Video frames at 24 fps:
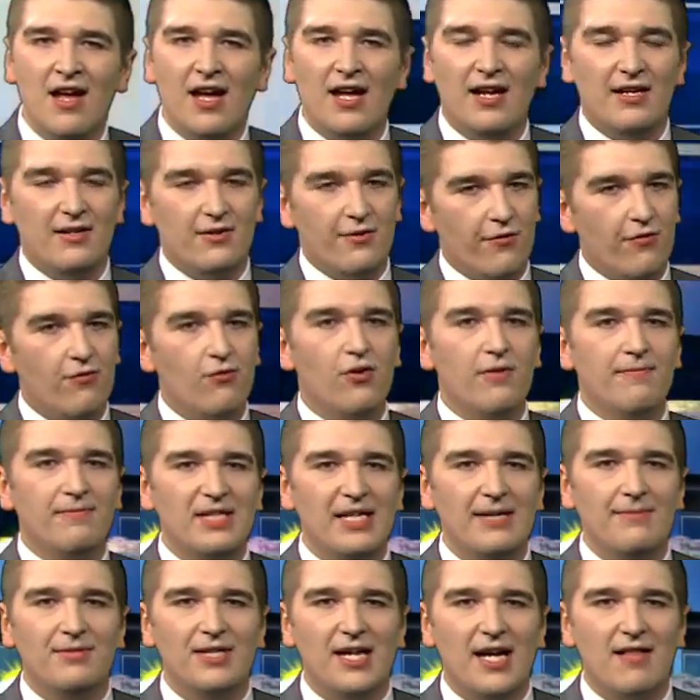And in your Storm
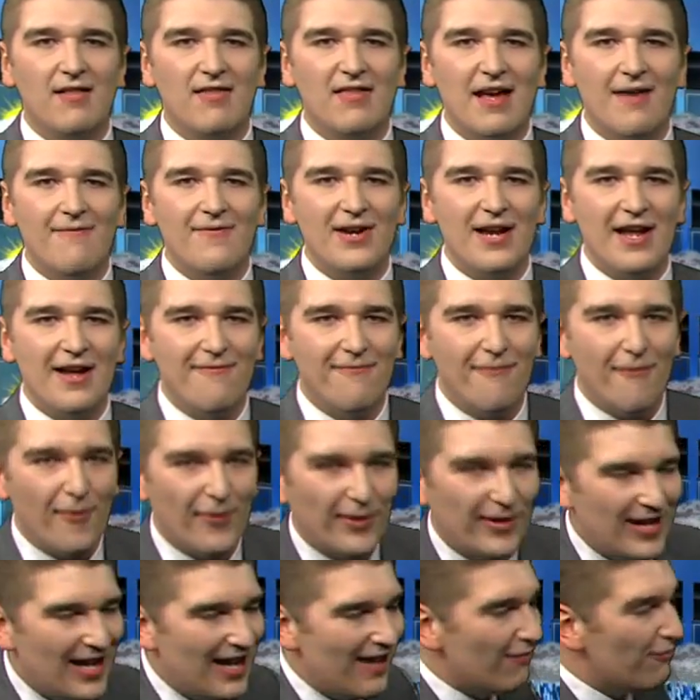Team 10 seven day
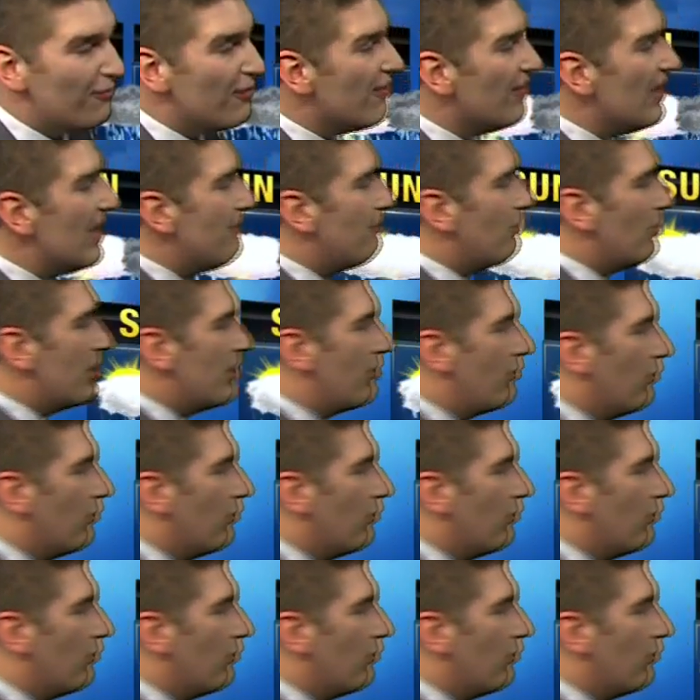forecast, we stay pretty